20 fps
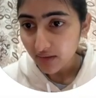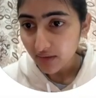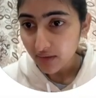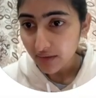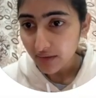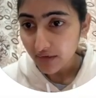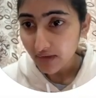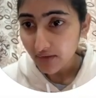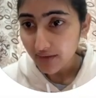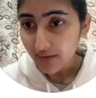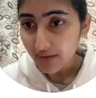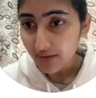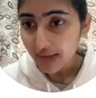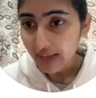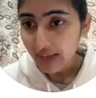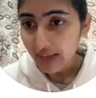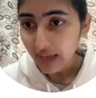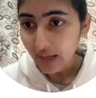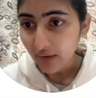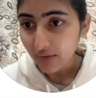Here we
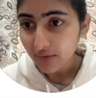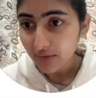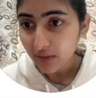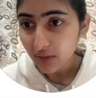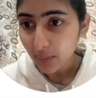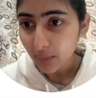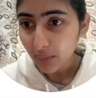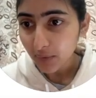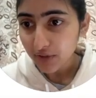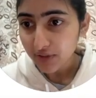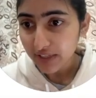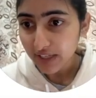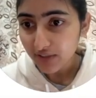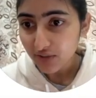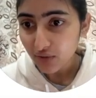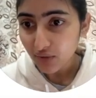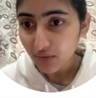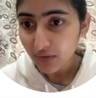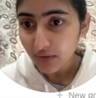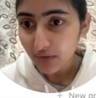have the
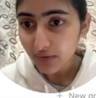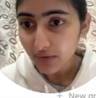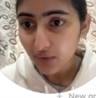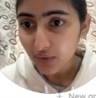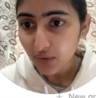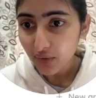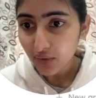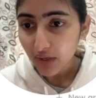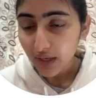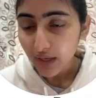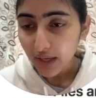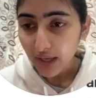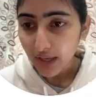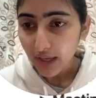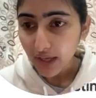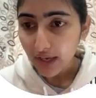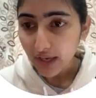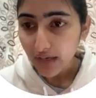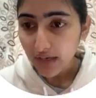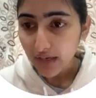projects overview,
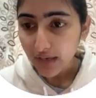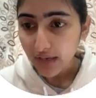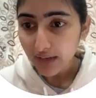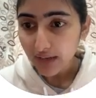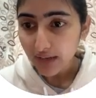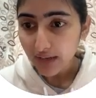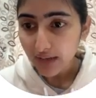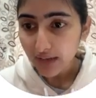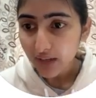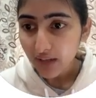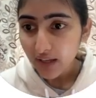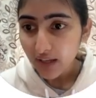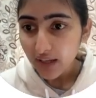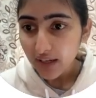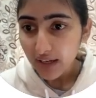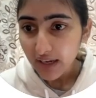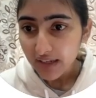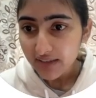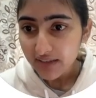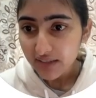and here
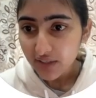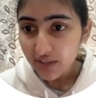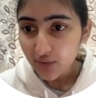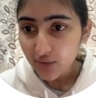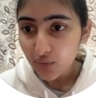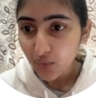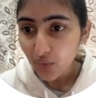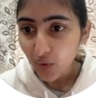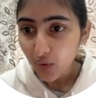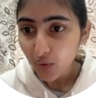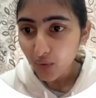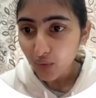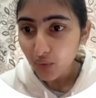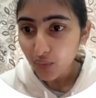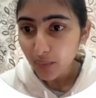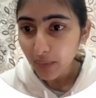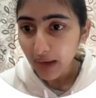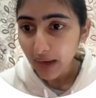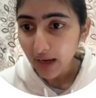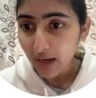let's say you want
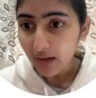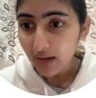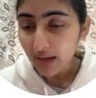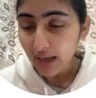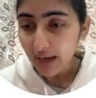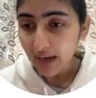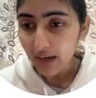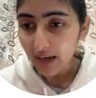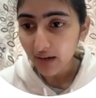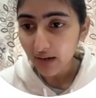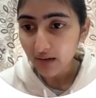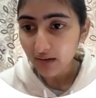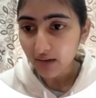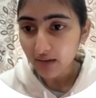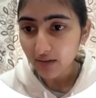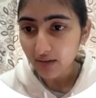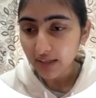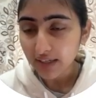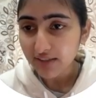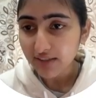to mark
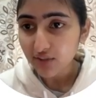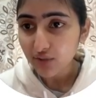a